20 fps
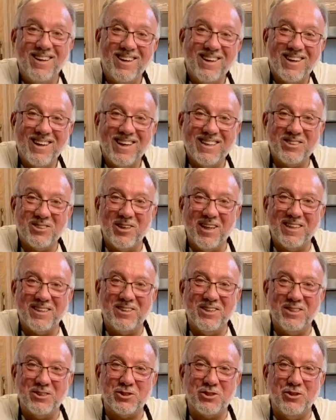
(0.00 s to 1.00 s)
Let's let
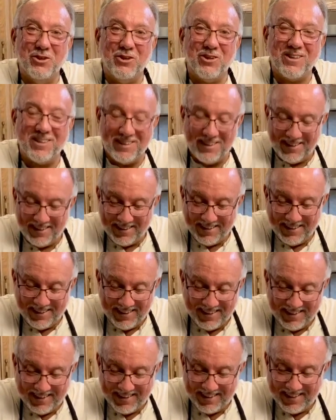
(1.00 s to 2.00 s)
this cook.
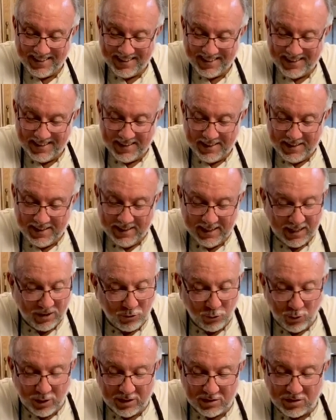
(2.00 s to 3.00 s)
That's what it's